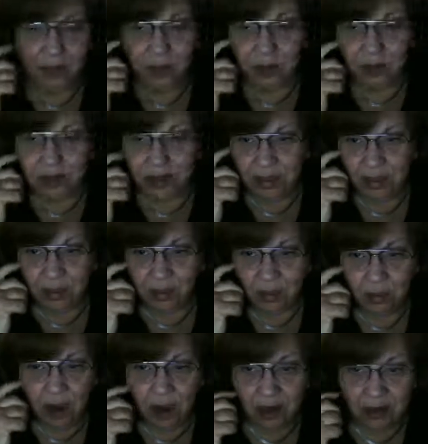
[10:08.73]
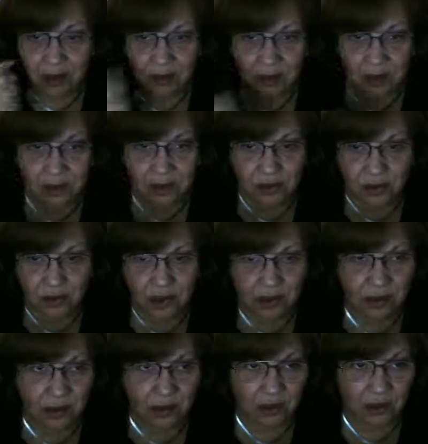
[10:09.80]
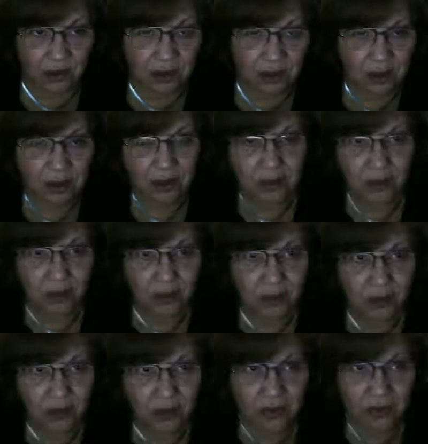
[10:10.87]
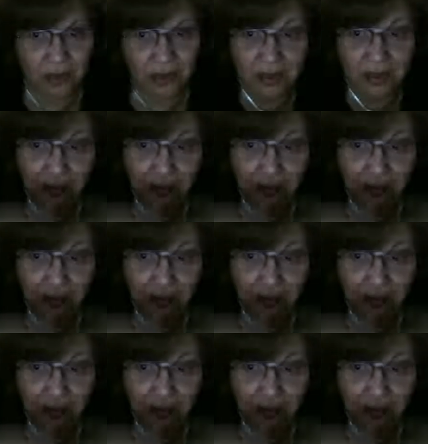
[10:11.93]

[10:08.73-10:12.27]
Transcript: you would see at a rock concert. Hi, Kurt. You know, where you get